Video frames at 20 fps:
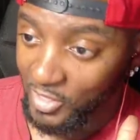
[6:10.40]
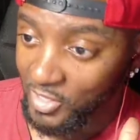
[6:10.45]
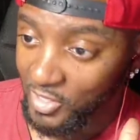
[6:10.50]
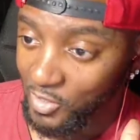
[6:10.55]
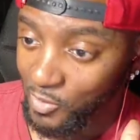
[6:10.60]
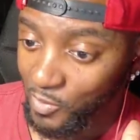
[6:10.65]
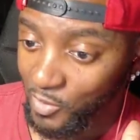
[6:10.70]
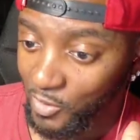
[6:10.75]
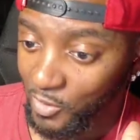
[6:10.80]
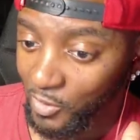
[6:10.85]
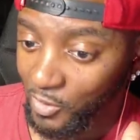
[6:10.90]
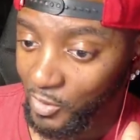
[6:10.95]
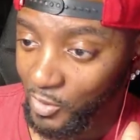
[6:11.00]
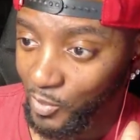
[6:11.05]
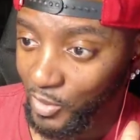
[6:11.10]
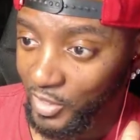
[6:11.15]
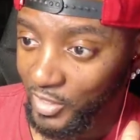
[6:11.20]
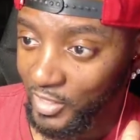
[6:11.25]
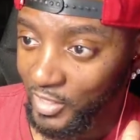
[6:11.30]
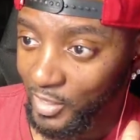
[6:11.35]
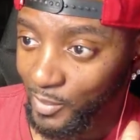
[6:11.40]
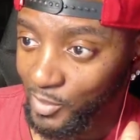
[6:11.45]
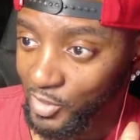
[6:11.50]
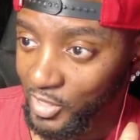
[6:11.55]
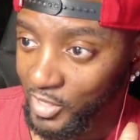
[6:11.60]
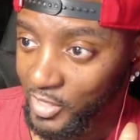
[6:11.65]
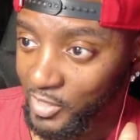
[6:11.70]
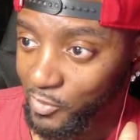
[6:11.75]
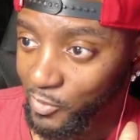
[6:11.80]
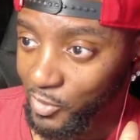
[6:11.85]
literally where the game
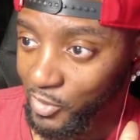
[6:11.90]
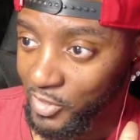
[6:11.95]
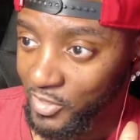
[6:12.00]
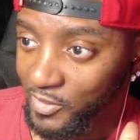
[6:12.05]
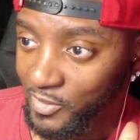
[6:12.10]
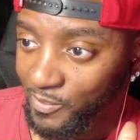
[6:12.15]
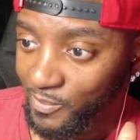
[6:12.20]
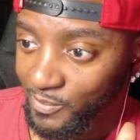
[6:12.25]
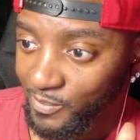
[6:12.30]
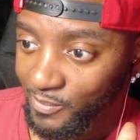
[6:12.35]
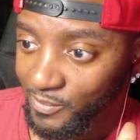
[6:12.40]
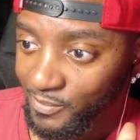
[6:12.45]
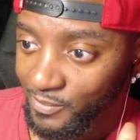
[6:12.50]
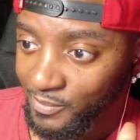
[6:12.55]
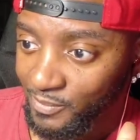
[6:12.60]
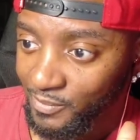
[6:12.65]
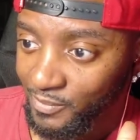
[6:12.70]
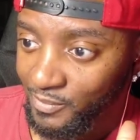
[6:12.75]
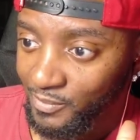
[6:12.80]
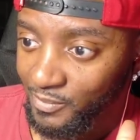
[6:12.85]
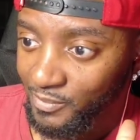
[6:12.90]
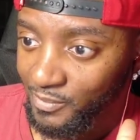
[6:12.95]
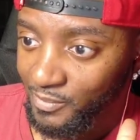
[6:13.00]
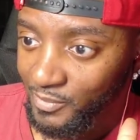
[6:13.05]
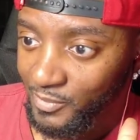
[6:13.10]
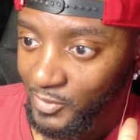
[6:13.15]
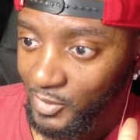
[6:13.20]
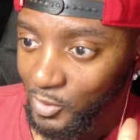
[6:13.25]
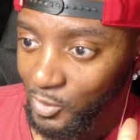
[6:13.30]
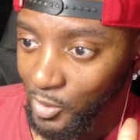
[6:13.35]
changed for us.
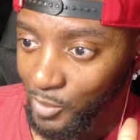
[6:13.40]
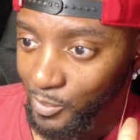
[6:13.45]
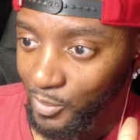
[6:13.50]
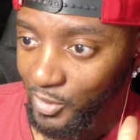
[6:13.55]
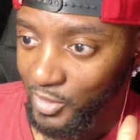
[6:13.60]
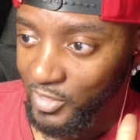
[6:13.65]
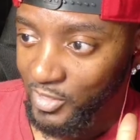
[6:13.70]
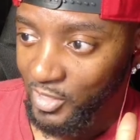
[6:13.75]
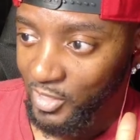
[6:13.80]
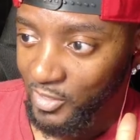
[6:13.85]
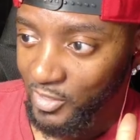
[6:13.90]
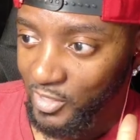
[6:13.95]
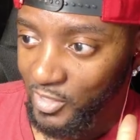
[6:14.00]
You up on the Celtics,